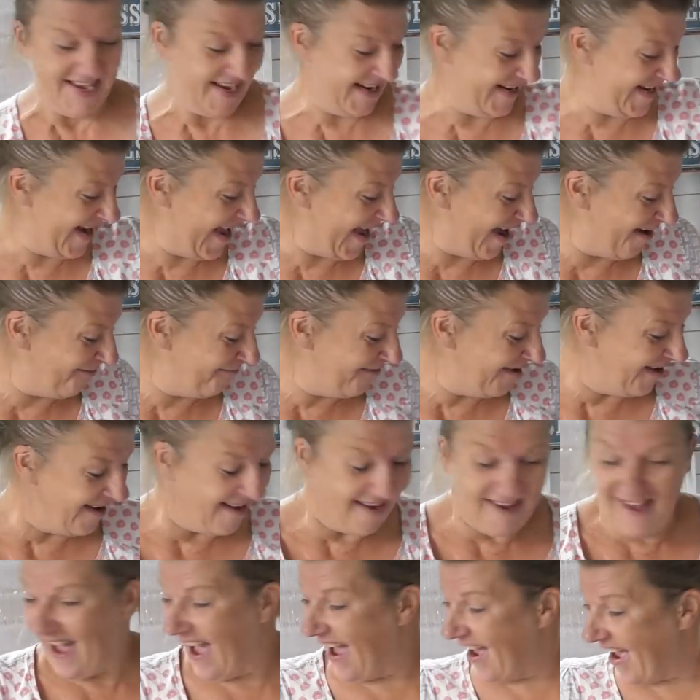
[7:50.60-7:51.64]
Now,
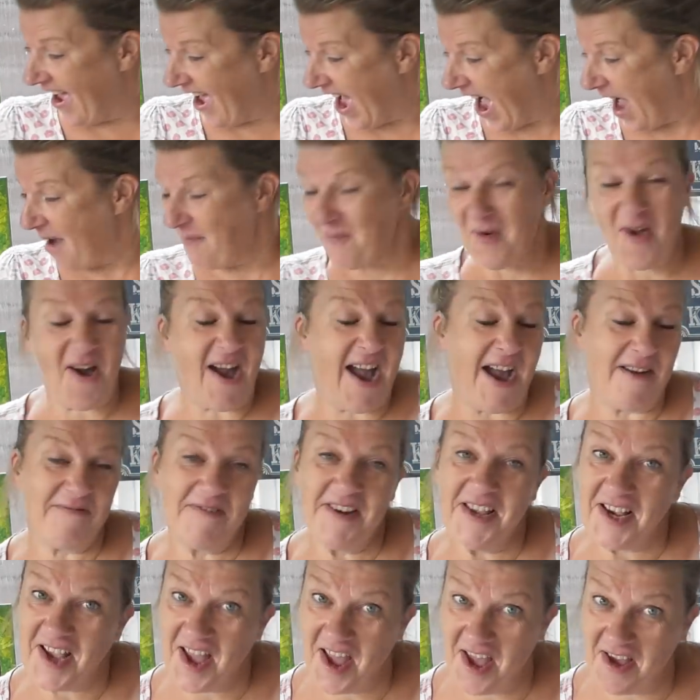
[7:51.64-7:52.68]
I'm not having
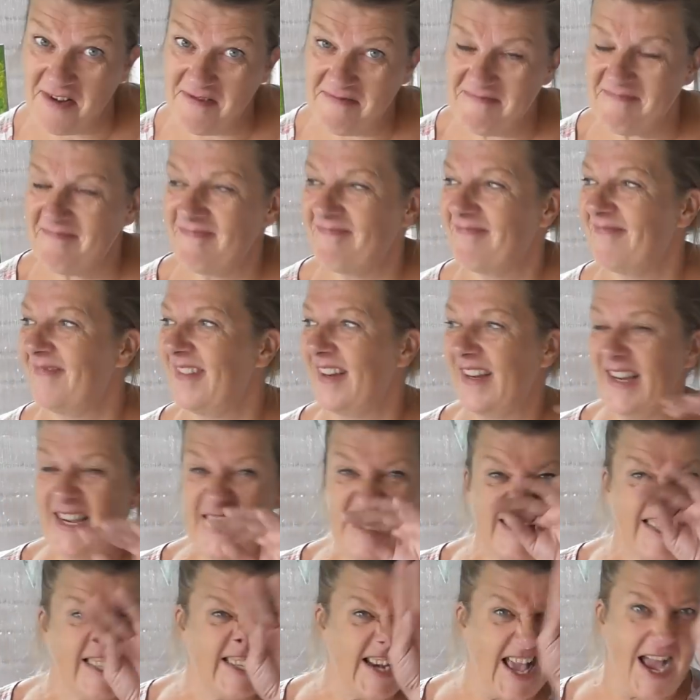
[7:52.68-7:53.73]
a go.
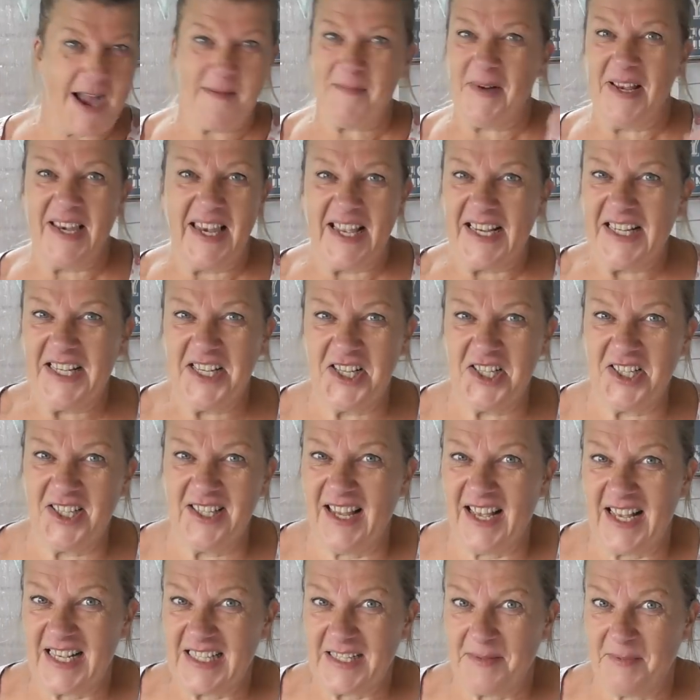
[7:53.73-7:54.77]
Listen, I'm a Lancashire
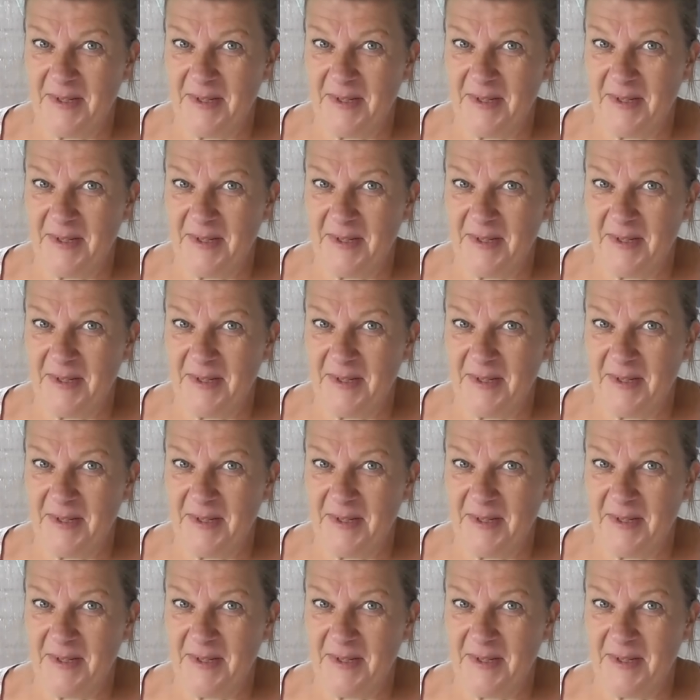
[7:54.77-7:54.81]
lass.